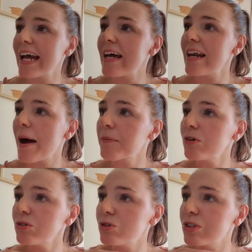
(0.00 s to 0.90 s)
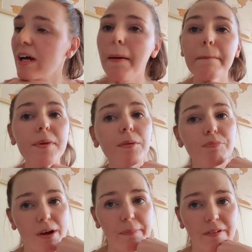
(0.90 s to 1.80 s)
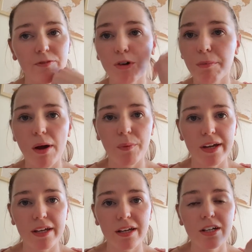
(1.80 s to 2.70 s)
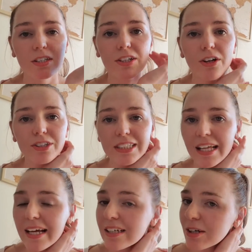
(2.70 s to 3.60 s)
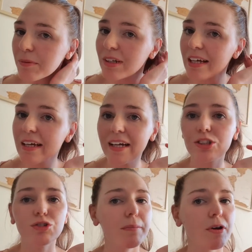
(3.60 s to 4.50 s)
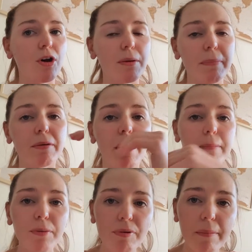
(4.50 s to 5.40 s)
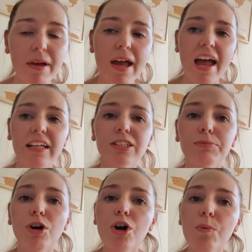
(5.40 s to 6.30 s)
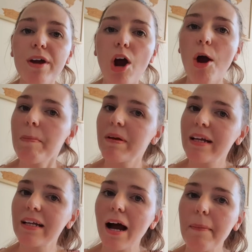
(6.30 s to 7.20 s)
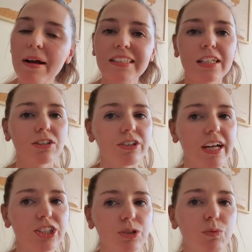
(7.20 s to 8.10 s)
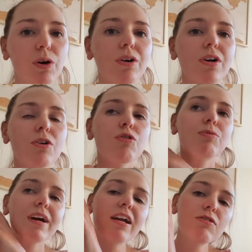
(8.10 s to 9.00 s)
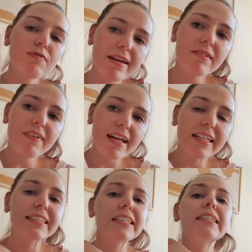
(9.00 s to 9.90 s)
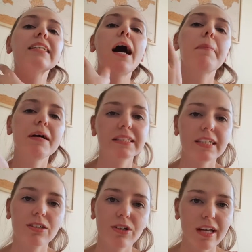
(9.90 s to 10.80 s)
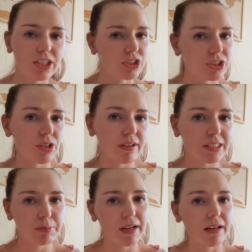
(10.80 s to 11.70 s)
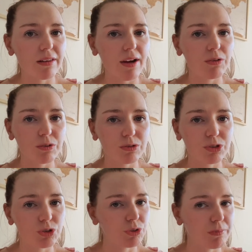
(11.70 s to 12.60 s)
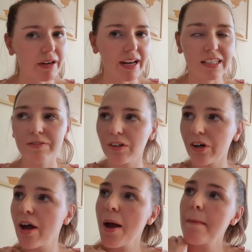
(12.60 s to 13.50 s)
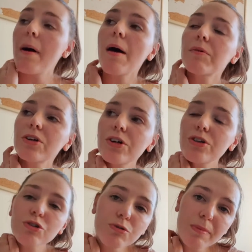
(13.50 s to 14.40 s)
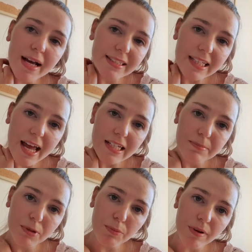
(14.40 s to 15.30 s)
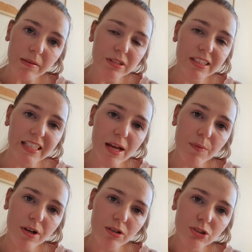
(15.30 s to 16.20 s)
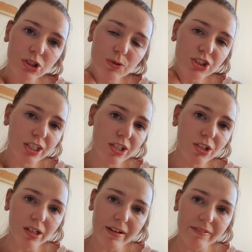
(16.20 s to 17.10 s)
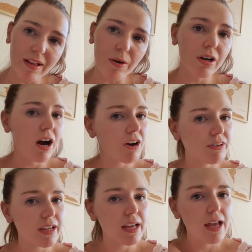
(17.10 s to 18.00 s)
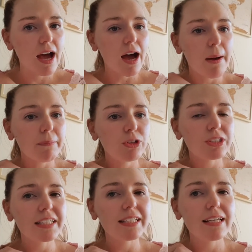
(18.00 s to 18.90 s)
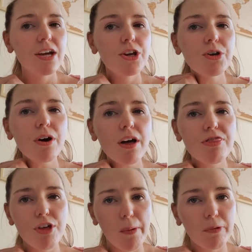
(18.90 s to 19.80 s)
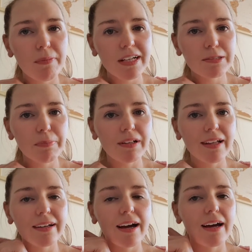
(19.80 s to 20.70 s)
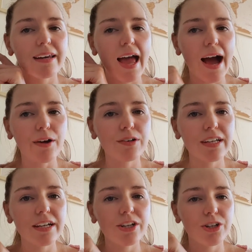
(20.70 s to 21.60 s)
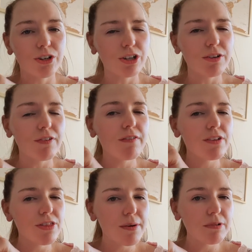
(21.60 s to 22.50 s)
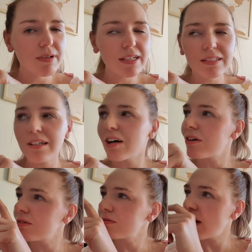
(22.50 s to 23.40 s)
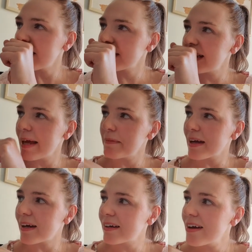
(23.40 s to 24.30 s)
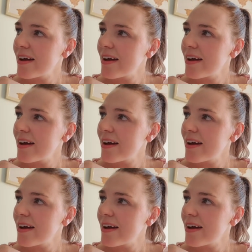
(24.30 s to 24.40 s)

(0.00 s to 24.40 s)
And I'm going to start meal prepping for my week. So I'm gonna let you guys join me on a bit of my meal prep. And tomorrow we are opening up our second location. Well, kind of renovating, setting up our second location. So I'll explain that all to you in my next vlog. But I'm gonna go through my today's meal prep. So today we are going to do a chicken cauliflower curry. I'm using not a Thermomix, but like an Aldi knockoff of a Thermomix. I'll write the name down.